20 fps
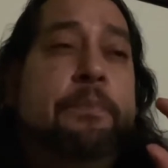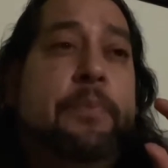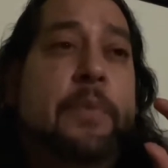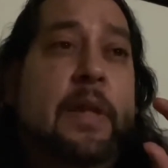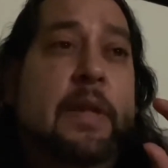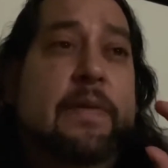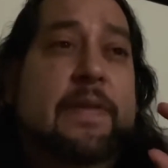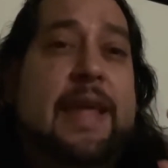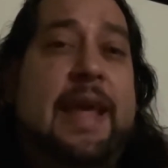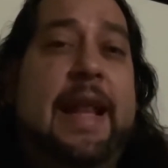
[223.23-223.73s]

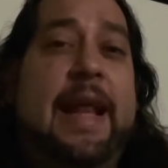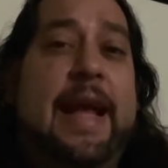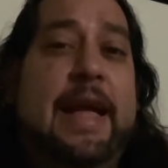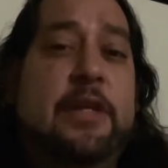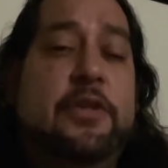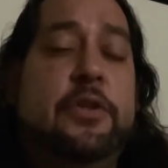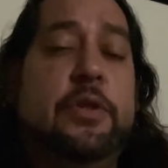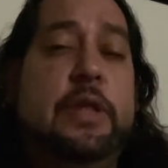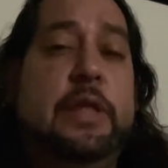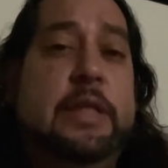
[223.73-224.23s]
that
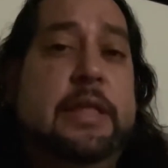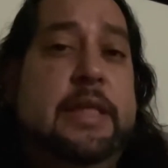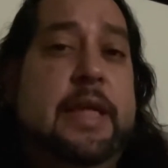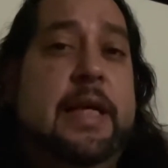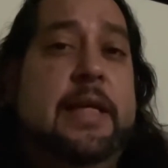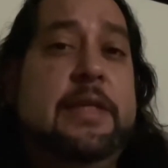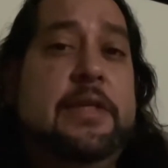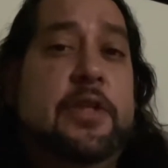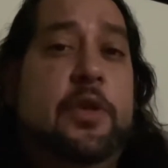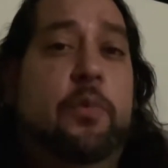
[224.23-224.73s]
actually
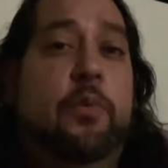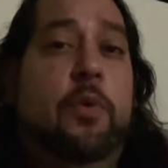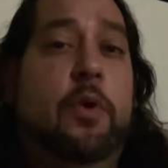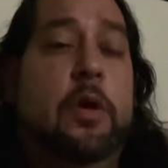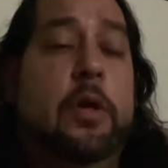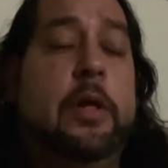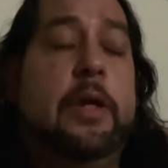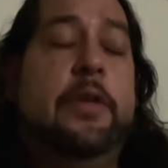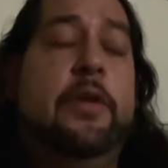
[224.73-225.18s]
does the work.